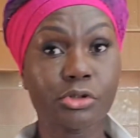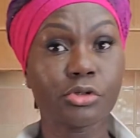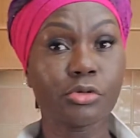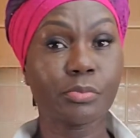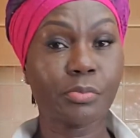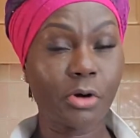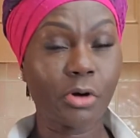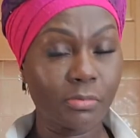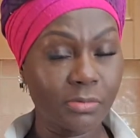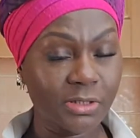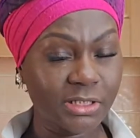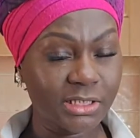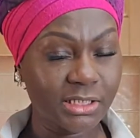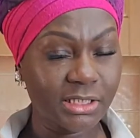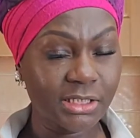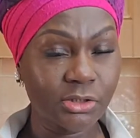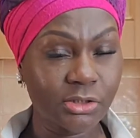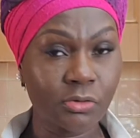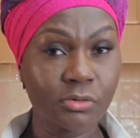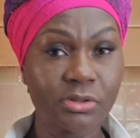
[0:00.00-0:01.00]
you, you probably
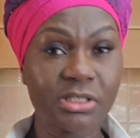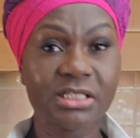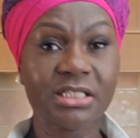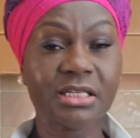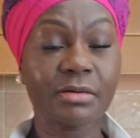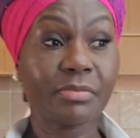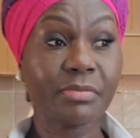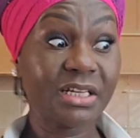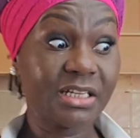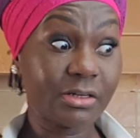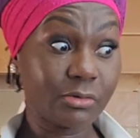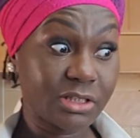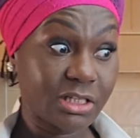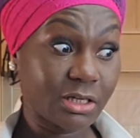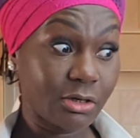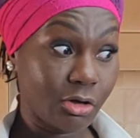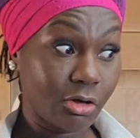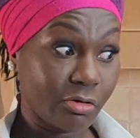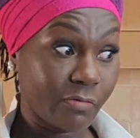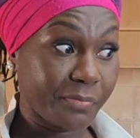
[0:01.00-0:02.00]
didn't notice it, but there was a
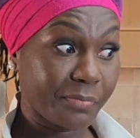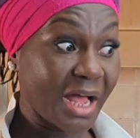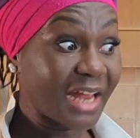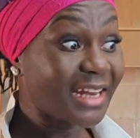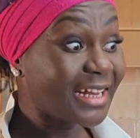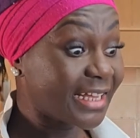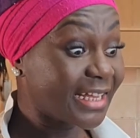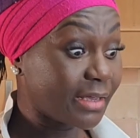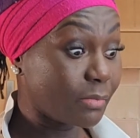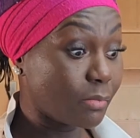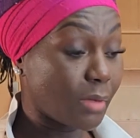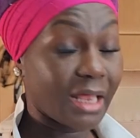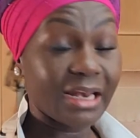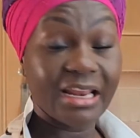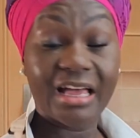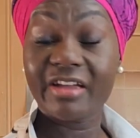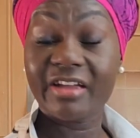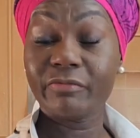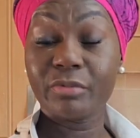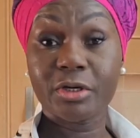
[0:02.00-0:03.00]
lot of panic in my
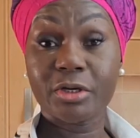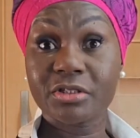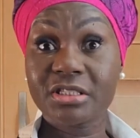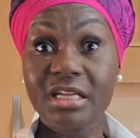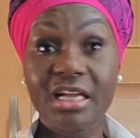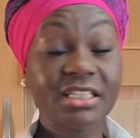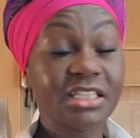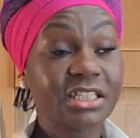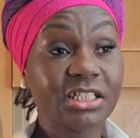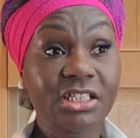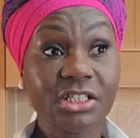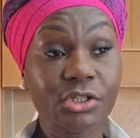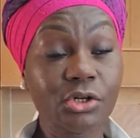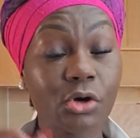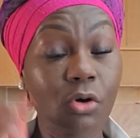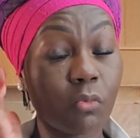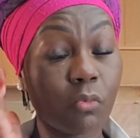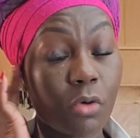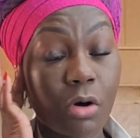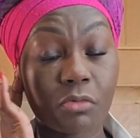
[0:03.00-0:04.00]
life because I didn't
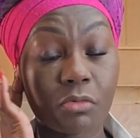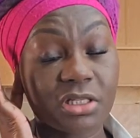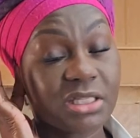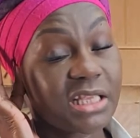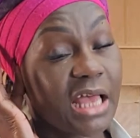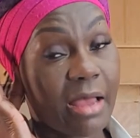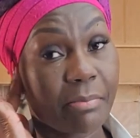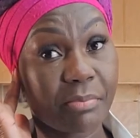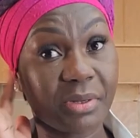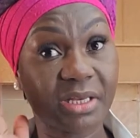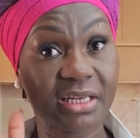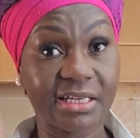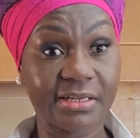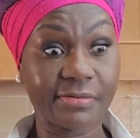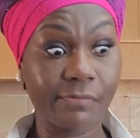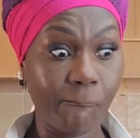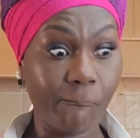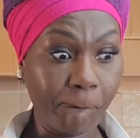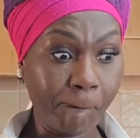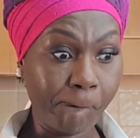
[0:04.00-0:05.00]
know what was
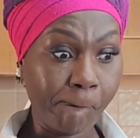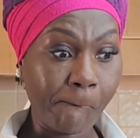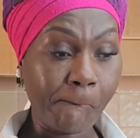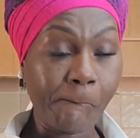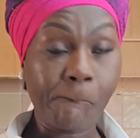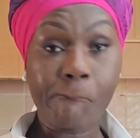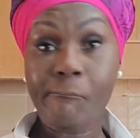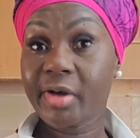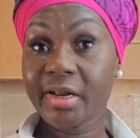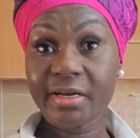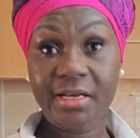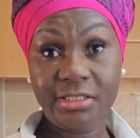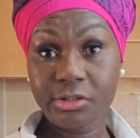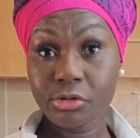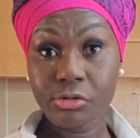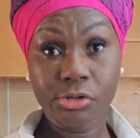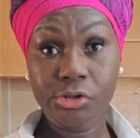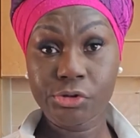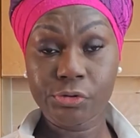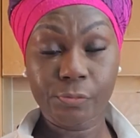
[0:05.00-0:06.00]
happening. And I
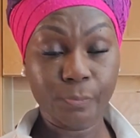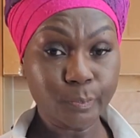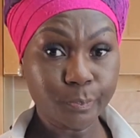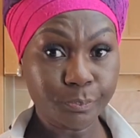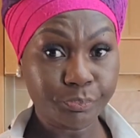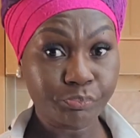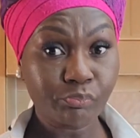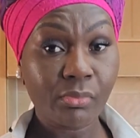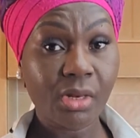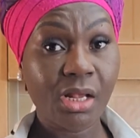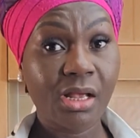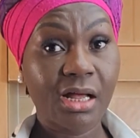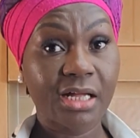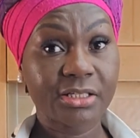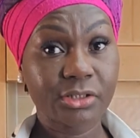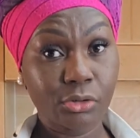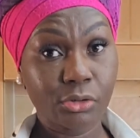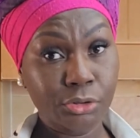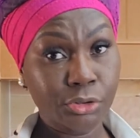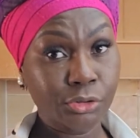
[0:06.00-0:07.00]
told you
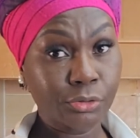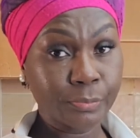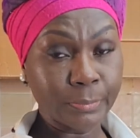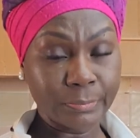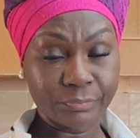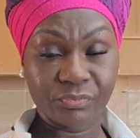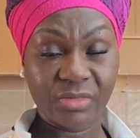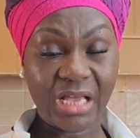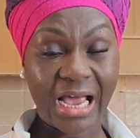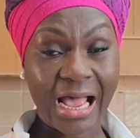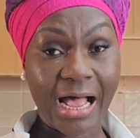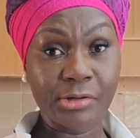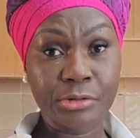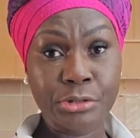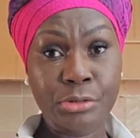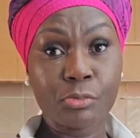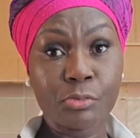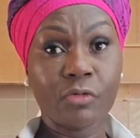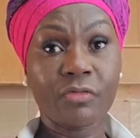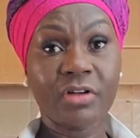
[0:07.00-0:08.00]
the
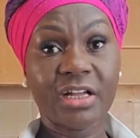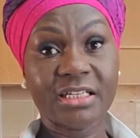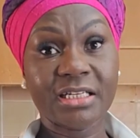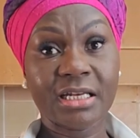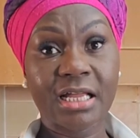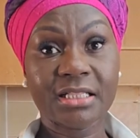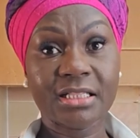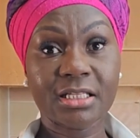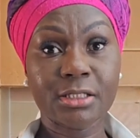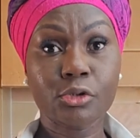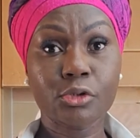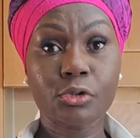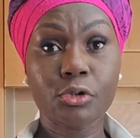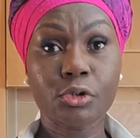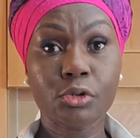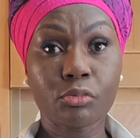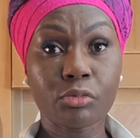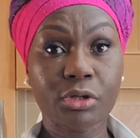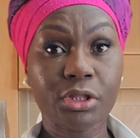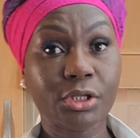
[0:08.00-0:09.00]
house move had nothing to
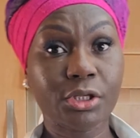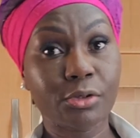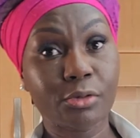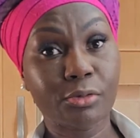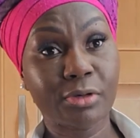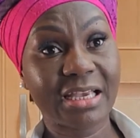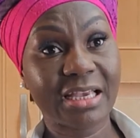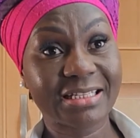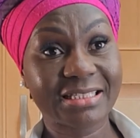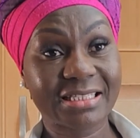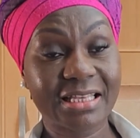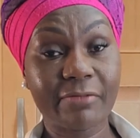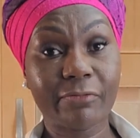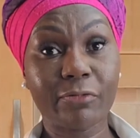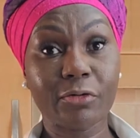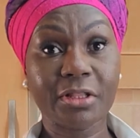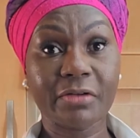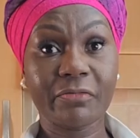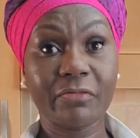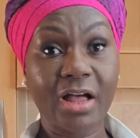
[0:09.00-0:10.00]
do with you except
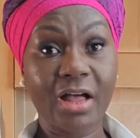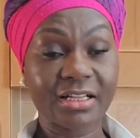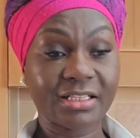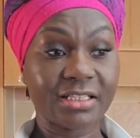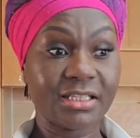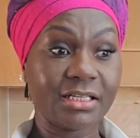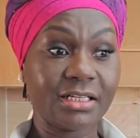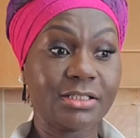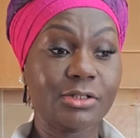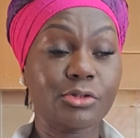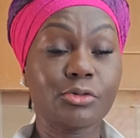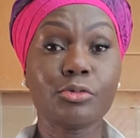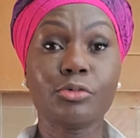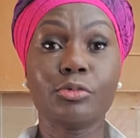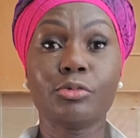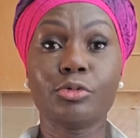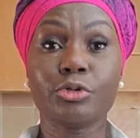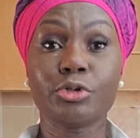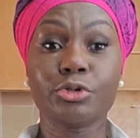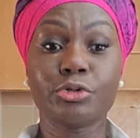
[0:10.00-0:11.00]
for the fact that
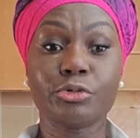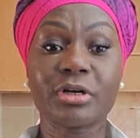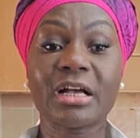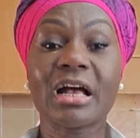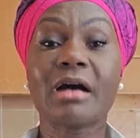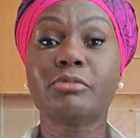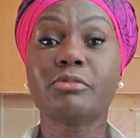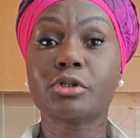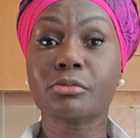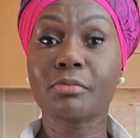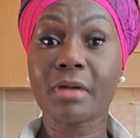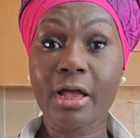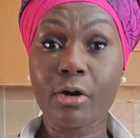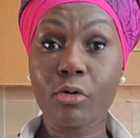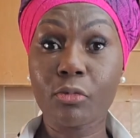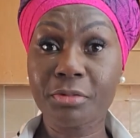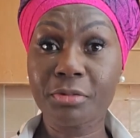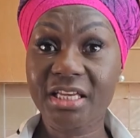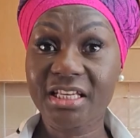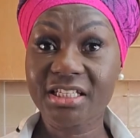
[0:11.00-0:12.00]
you come to my
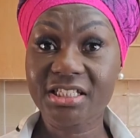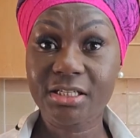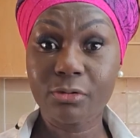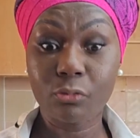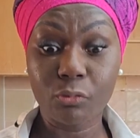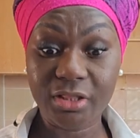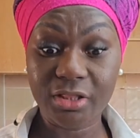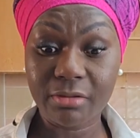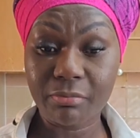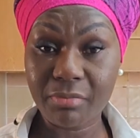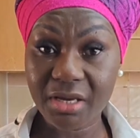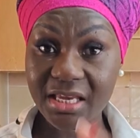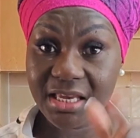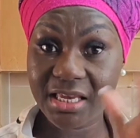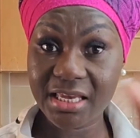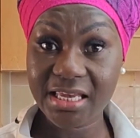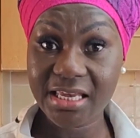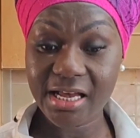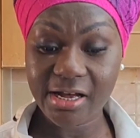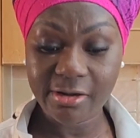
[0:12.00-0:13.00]
home kitchen with me
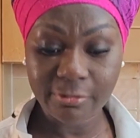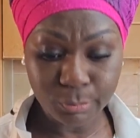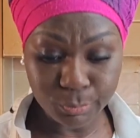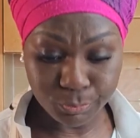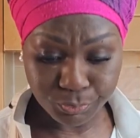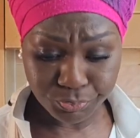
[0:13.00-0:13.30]
here.